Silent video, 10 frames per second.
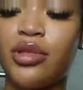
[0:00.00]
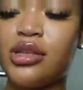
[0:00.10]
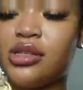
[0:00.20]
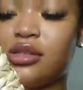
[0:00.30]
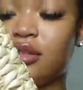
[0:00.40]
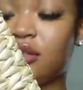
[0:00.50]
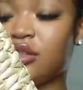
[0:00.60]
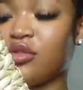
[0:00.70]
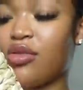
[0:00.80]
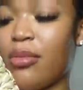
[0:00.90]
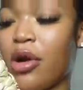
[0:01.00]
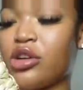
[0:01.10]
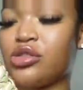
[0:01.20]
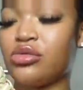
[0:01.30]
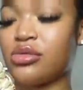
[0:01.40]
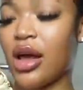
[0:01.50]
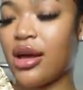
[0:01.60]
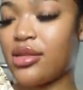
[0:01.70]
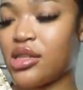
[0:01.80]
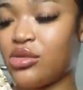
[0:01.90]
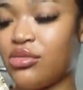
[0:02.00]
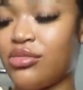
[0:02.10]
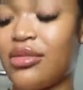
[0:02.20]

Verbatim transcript: This is from Marshalls. I got this for